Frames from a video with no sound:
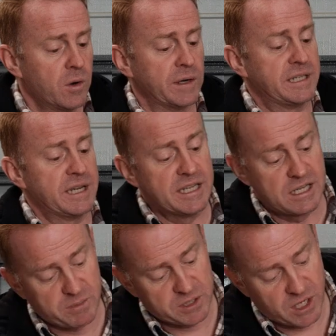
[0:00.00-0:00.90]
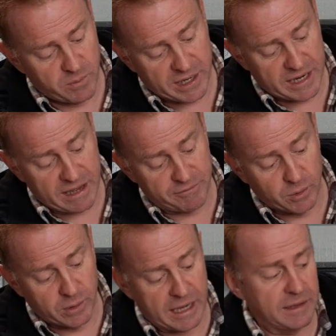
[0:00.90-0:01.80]
All right, today's episode, we're going to have a
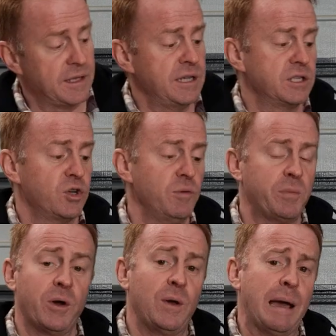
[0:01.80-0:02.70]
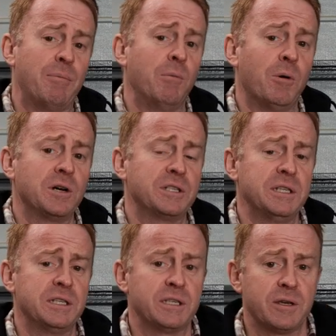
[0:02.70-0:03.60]
look at these Kupo apple
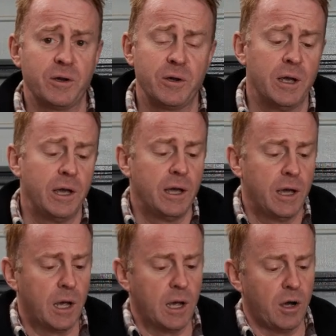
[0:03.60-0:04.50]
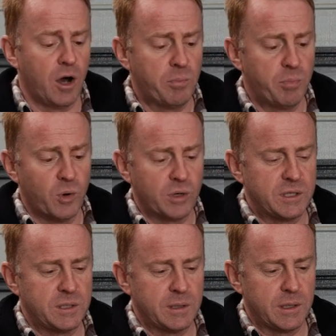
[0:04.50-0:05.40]
boxes. So I
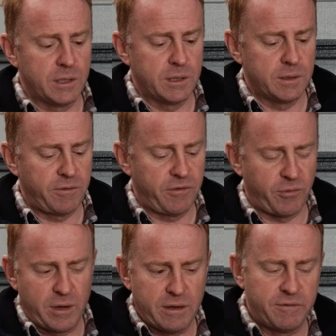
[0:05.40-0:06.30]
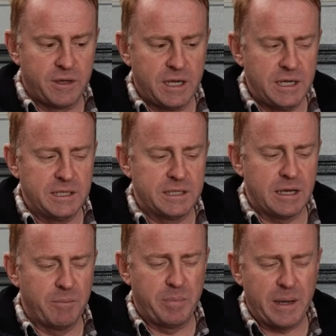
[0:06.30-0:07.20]
bought three of these
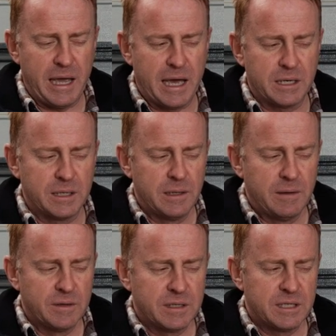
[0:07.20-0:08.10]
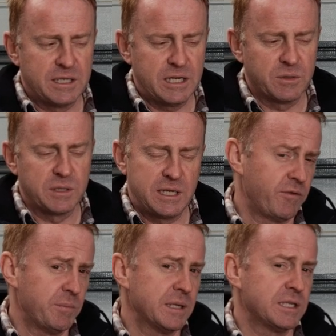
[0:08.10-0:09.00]
about 6 or
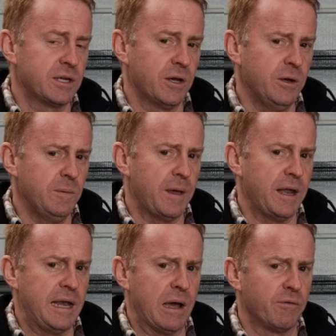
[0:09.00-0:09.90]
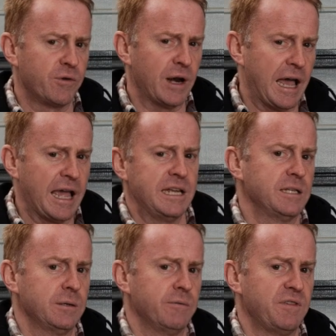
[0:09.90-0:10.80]
7 months ago, and now I've got
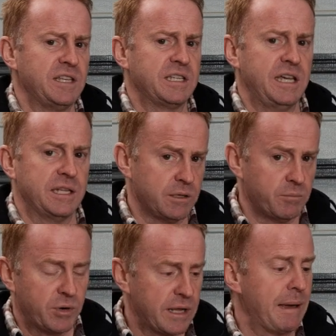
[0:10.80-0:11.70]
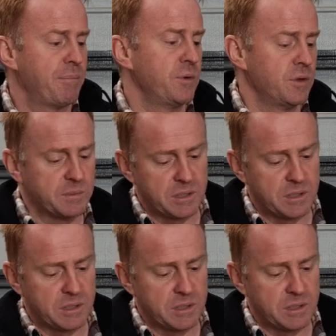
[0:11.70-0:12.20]
eight of these kits. I'm pretty happy with them.